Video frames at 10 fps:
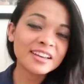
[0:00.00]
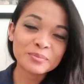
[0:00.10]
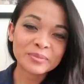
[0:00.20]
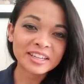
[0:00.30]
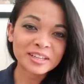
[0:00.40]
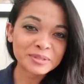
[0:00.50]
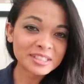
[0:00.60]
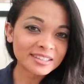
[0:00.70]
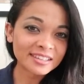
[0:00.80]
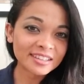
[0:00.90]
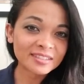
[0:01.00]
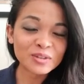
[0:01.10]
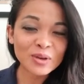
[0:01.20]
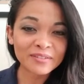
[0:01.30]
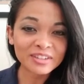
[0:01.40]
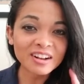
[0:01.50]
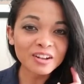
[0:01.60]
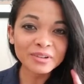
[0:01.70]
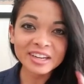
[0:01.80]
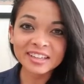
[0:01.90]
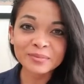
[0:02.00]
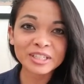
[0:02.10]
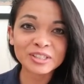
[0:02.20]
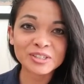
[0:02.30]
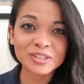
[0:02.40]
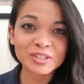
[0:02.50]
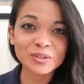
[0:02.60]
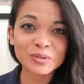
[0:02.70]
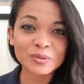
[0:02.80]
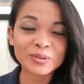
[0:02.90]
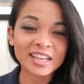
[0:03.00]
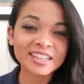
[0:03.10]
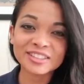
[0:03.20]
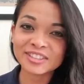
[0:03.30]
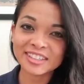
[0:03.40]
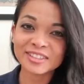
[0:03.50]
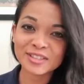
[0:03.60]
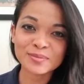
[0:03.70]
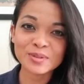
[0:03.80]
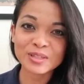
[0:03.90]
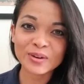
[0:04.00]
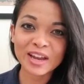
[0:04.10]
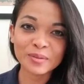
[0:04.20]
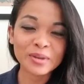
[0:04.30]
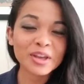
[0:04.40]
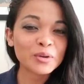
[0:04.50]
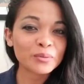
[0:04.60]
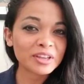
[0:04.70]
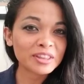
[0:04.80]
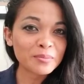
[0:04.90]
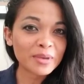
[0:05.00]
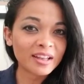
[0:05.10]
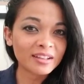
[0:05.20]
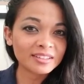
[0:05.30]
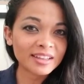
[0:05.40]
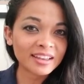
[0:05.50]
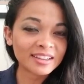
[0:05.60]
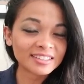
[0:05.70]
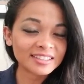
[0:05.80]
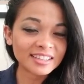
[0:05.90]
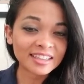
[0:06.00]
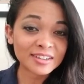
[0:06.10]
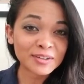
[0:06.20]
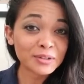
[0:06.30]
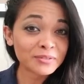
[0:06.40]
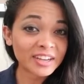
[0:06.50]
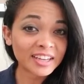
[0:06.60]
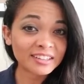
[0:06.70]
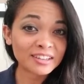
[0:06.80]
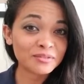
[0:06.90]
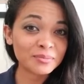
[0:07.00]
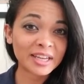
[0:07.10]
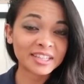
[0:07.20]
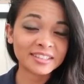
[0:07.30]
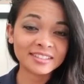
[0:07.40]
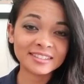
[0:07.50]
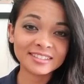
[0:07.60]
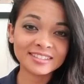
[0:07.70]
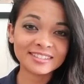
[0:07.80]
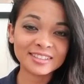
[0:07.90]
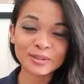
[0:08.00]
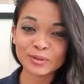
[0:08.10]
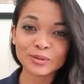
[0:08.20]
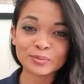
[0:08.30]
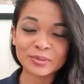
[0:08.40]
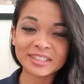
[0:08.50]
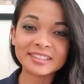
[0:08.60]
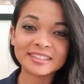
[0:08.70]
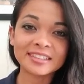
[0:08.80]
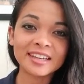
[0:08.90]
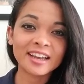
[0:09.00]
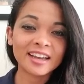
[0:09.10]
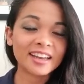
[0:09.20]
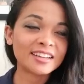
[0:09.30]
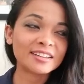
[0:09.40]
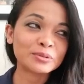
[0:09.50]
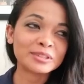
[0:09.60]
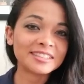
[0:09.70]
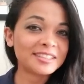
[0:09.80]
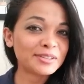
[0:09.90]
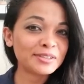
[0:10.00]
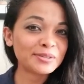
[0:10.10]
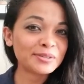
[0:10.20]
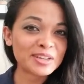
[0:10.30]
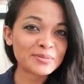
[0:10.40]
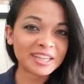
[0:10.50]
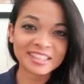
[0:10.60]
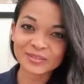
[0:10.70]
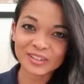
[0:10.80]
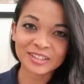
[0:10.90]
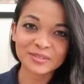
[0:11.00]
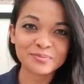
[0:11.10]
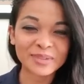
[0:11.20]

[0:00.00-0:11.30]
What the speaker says: My name is Edie. If you haven't already, make sure you like, share, subscribe, ring the bell, and get notified of my social blitz. And I will see you in my next video.